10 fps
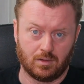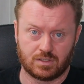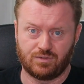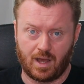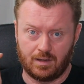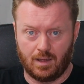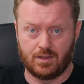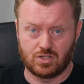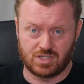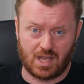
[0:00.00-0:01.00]
it looks fine,
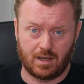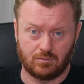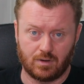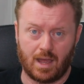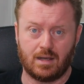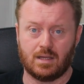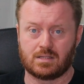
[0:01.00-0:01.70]
and just sign, right?